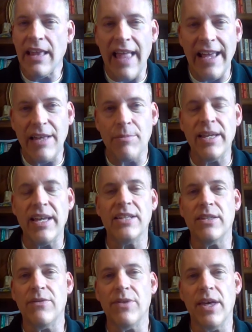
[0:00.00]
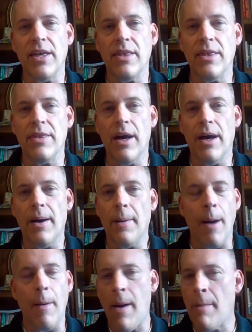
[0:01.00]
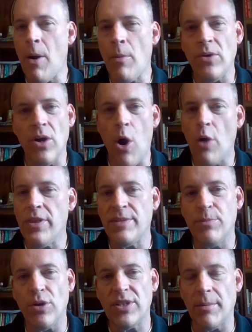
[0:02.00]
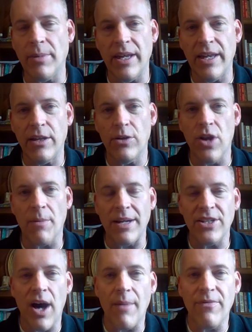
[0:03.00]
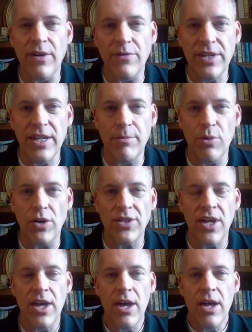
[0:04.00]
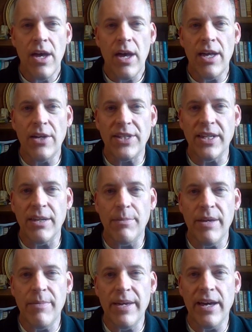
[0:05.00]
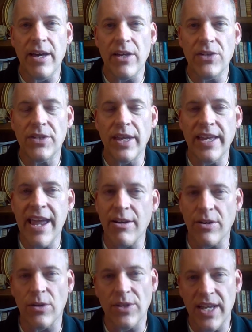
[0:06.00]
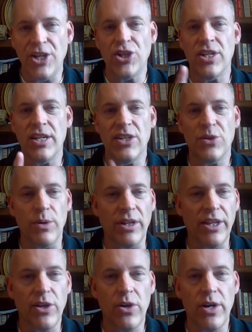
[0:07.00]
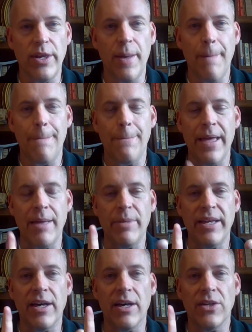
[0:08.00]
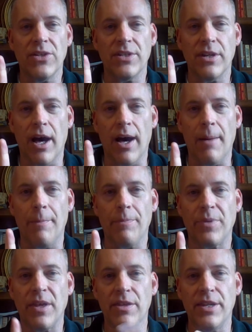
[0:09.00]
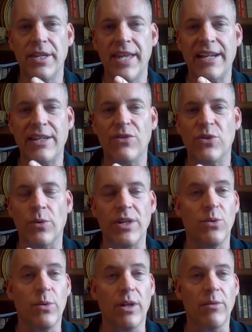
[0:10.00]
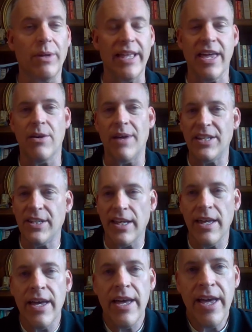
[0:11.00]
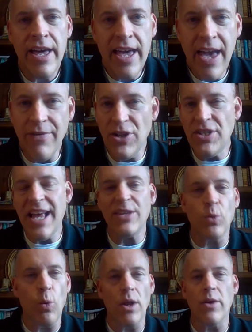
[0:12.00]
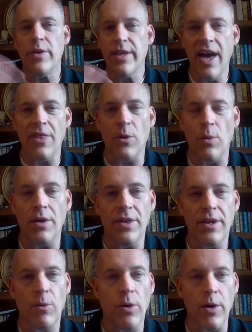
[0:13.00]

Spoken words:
I like it because of all these books that I'm going to include on my top 15 books. It's going to be because the characterization is really good, and because the detective story is really, really interesting. If it just has one or the other, where the